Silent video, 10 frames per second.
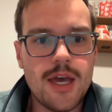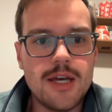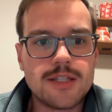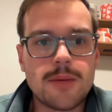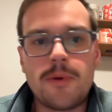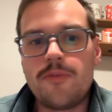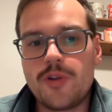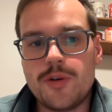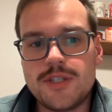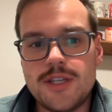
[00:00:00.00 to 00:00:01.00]
Some
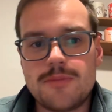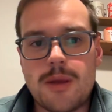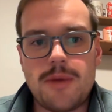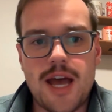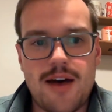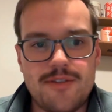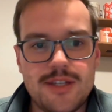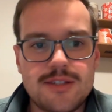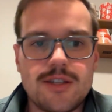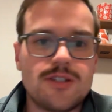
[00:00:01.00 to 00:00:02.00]
influences may be
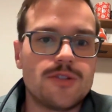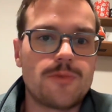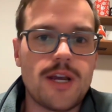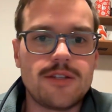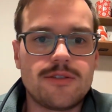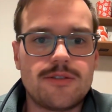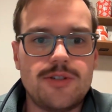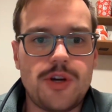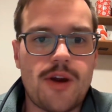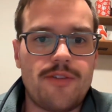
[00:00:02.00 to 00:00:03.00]
obvious, such as race,
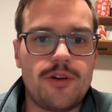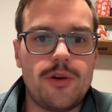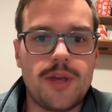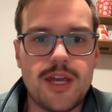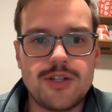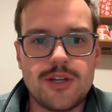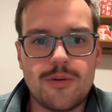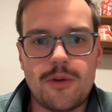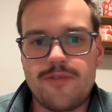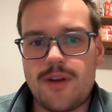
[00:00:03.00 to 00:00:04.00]
geographical location,
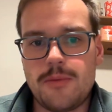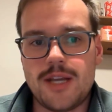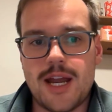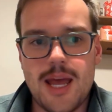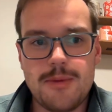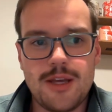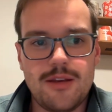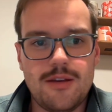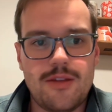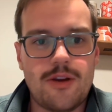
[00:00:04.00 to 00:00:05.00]
or the family
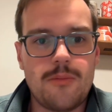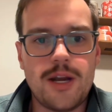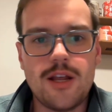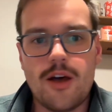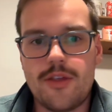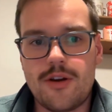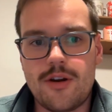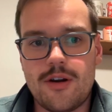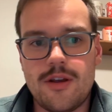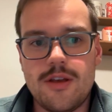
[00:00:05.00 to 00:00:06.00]
dynamic, and there are many
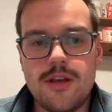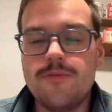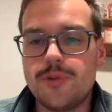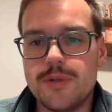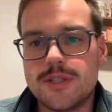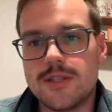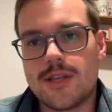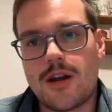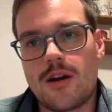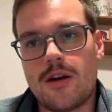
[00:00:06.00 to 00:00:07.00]
other influences
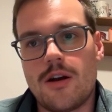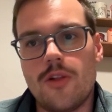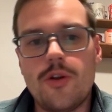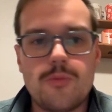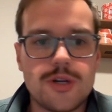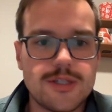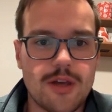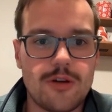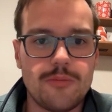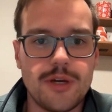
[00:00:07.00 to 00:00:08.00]
that are a little more
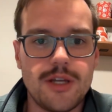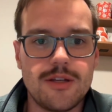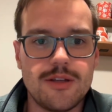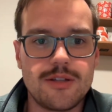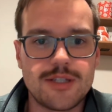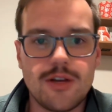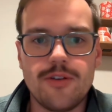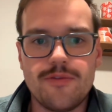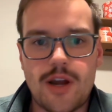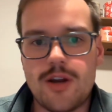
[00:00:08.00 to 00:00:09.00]
subtle but
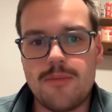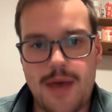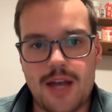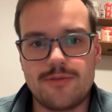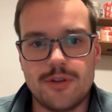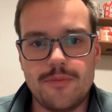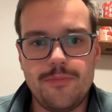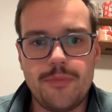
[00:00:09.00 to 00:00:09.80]
still very impactful.